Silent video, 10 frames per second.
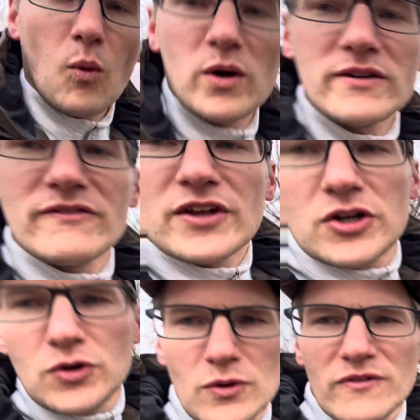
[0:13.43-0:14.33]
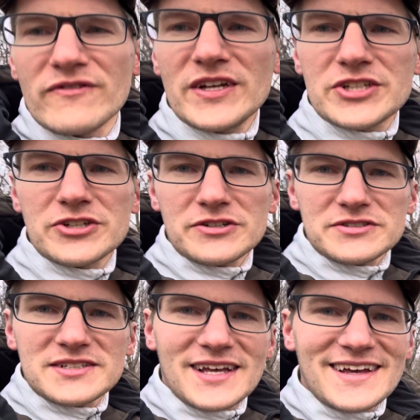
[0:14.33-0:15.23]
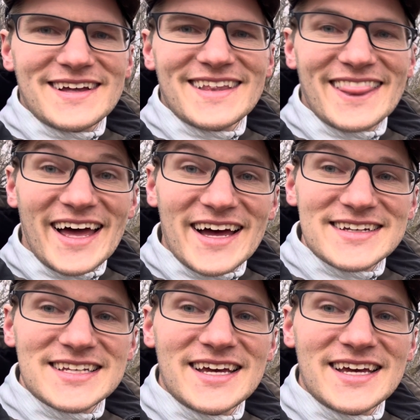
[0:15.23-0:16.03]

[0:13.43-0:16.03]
one of the cool features that